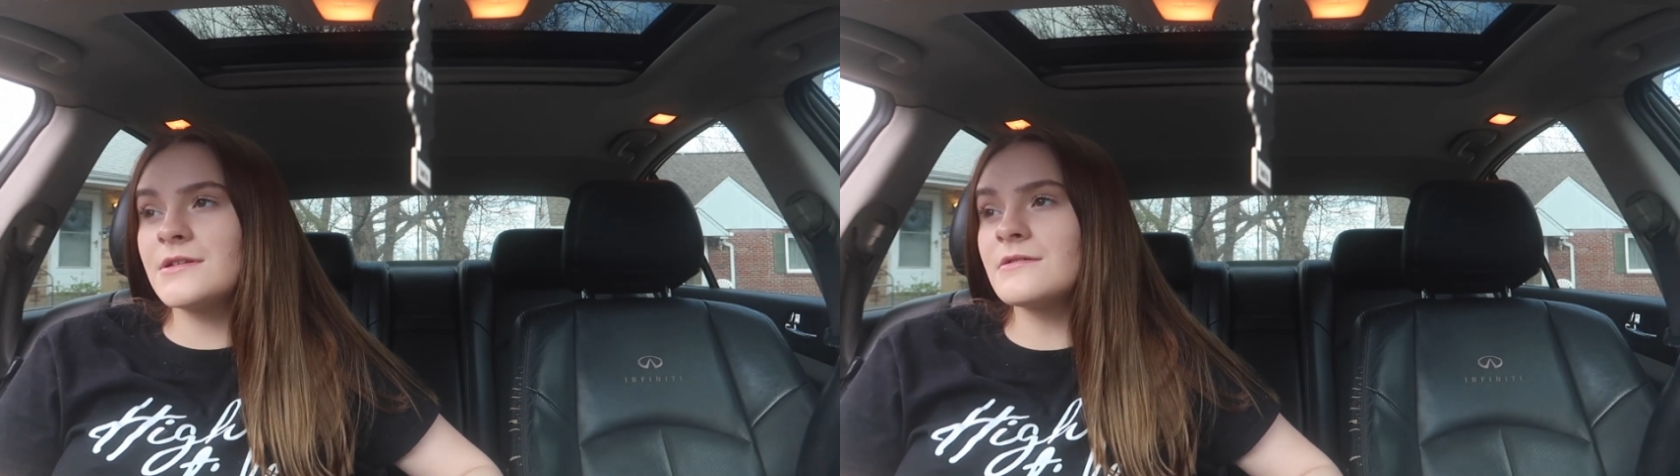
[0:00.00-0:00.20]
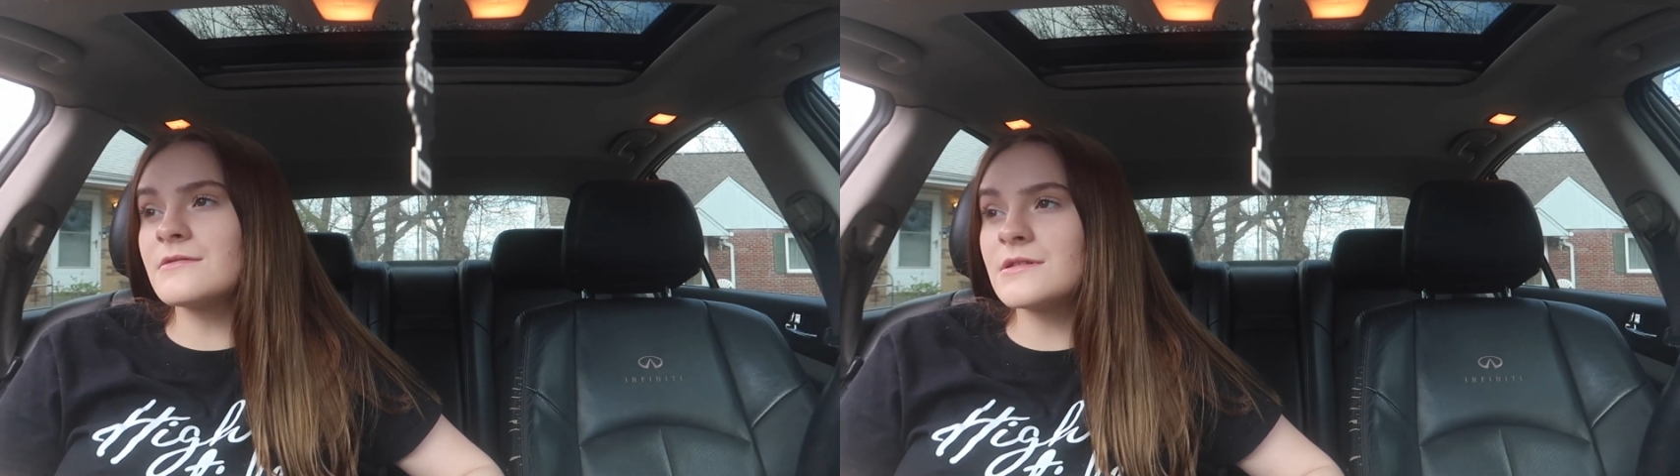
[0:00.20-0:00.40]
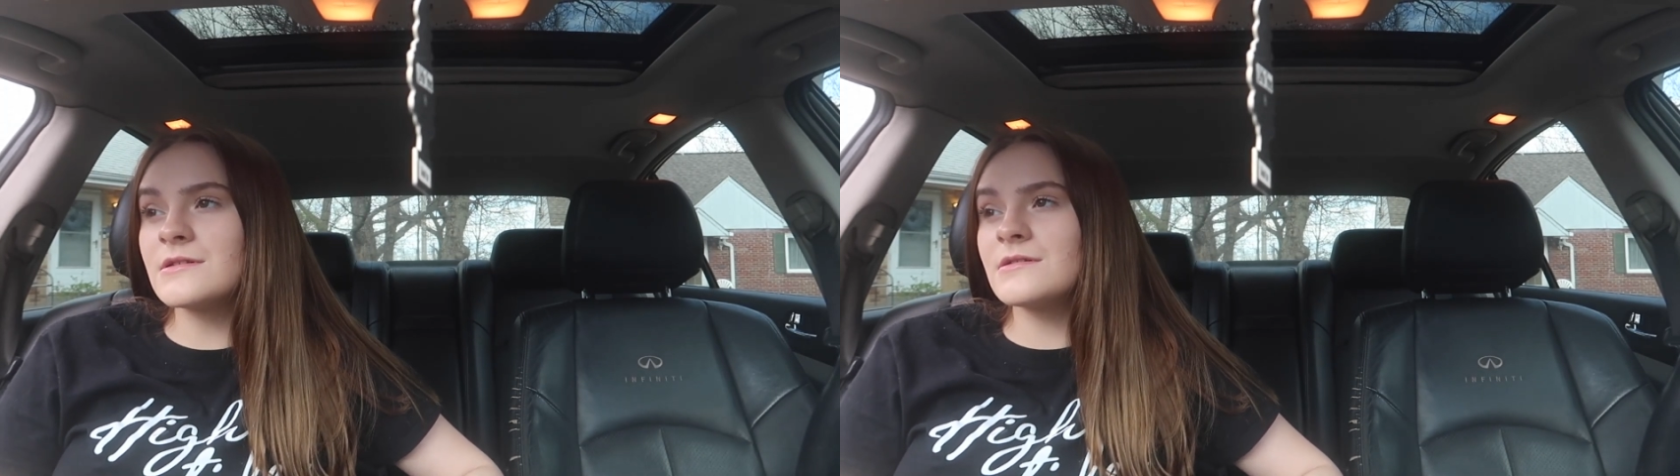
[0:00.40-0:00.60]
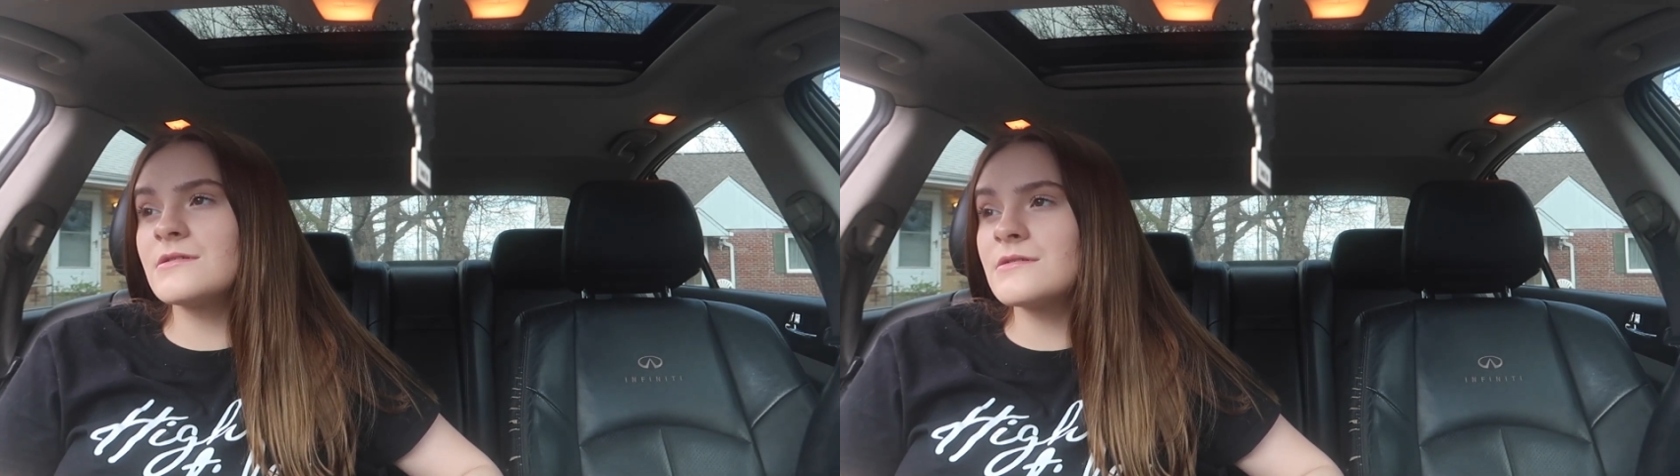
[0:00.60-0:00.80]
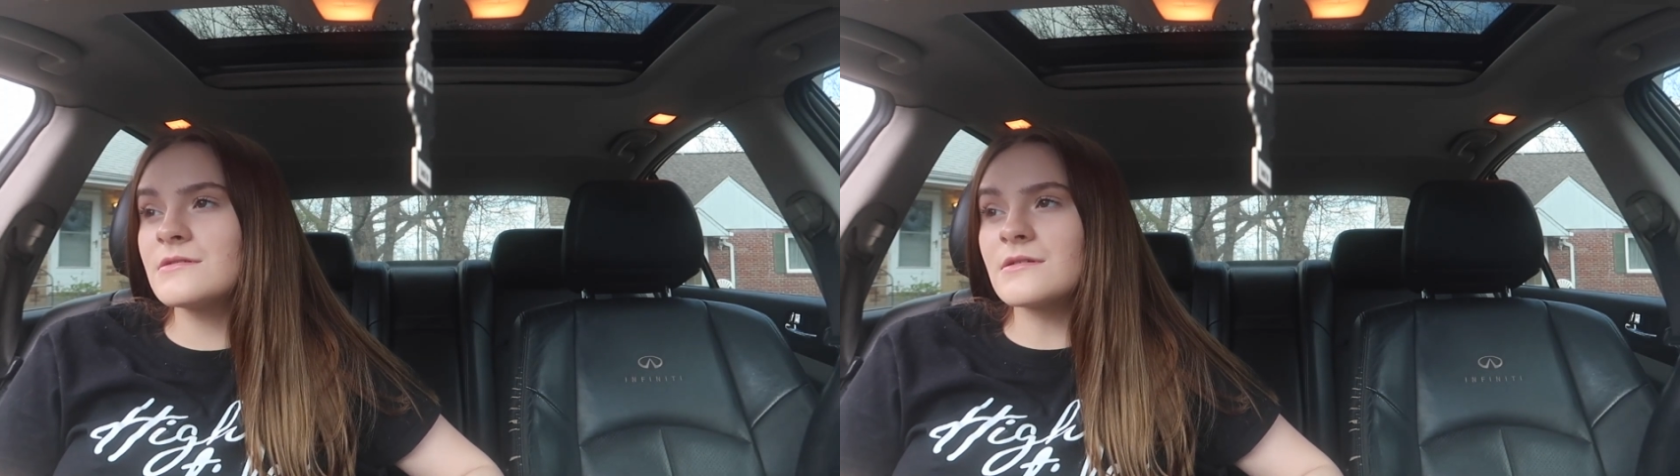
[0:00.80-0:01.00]
deal with
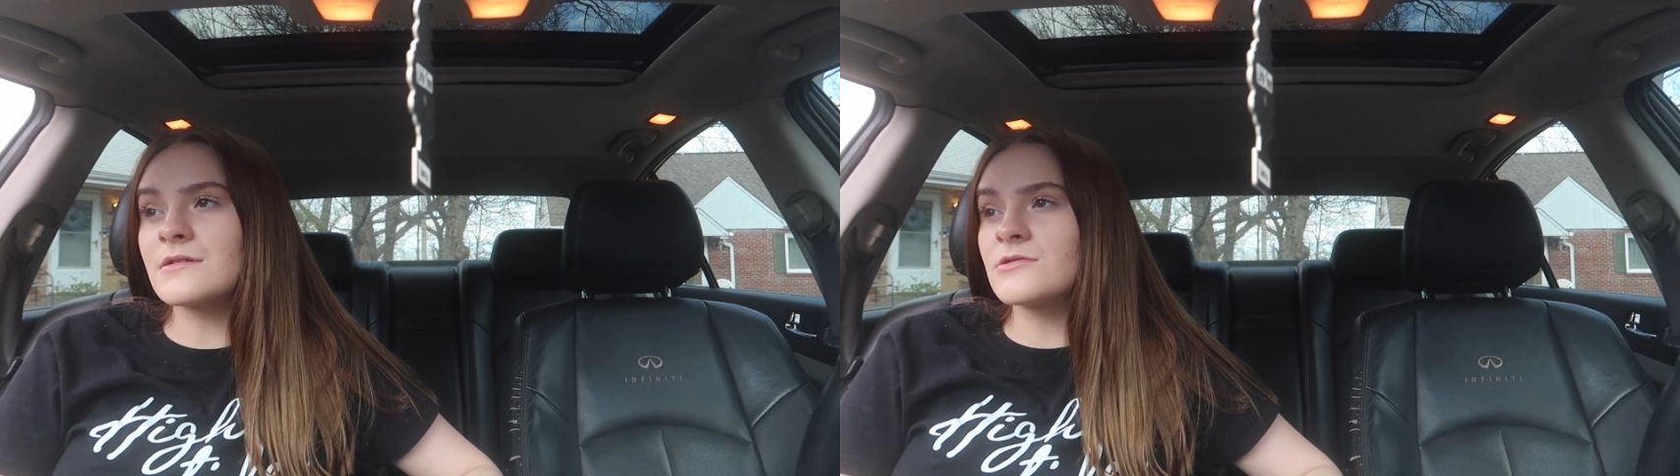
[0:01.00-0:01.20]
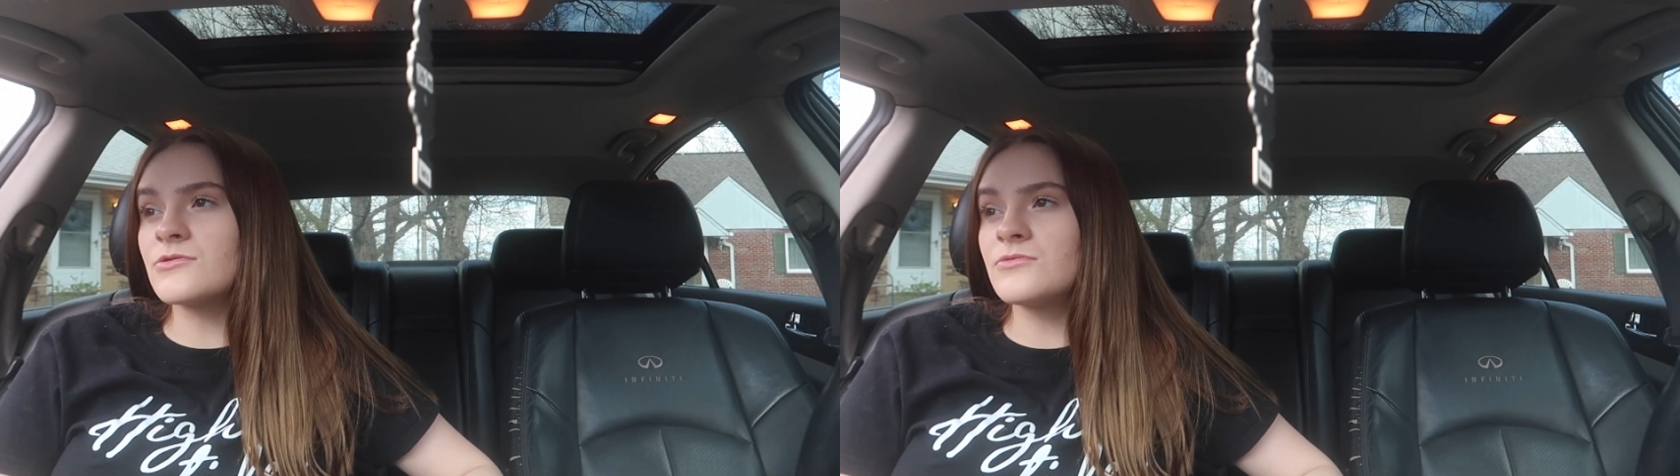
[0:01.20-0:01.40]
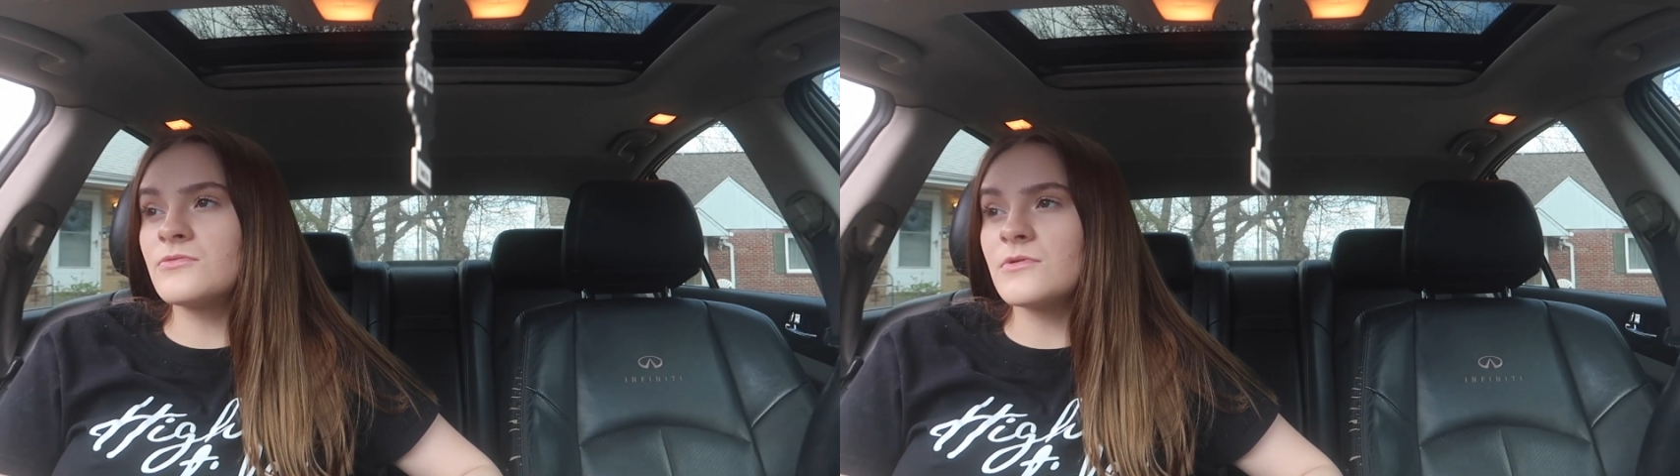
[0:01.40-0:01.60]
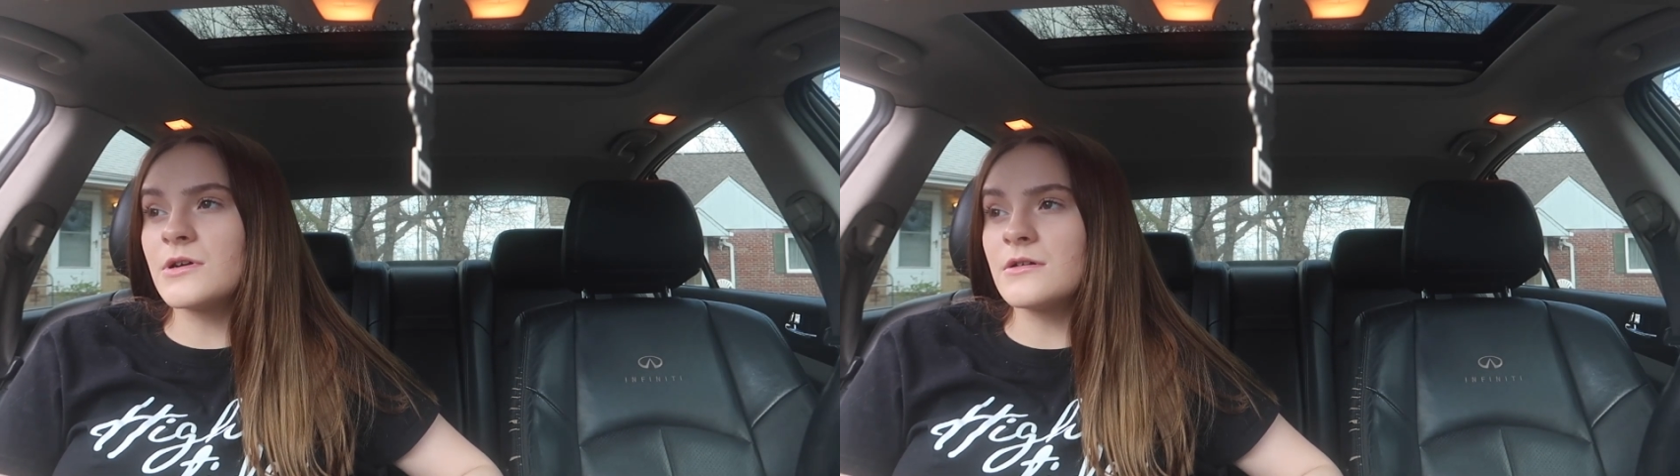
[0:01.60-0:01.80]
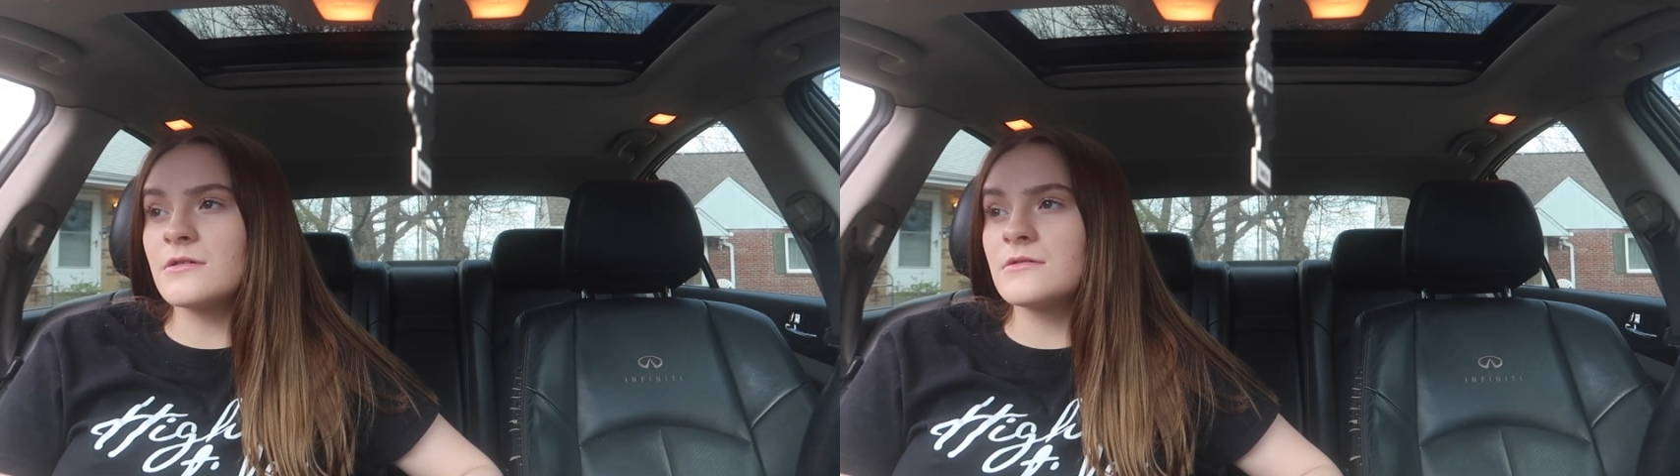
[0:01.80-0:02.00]
this. I swear.